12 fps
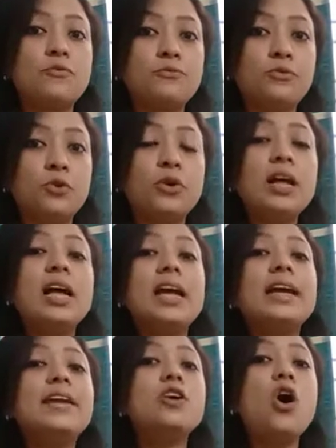food
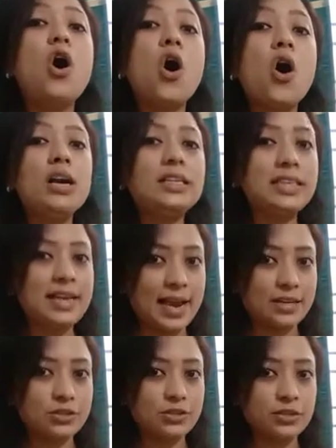in all
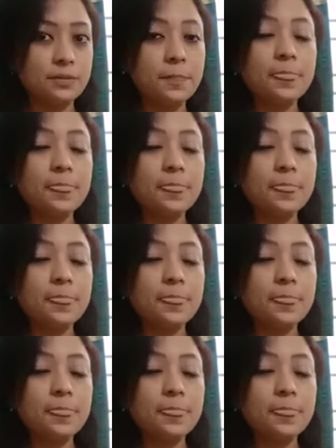directions.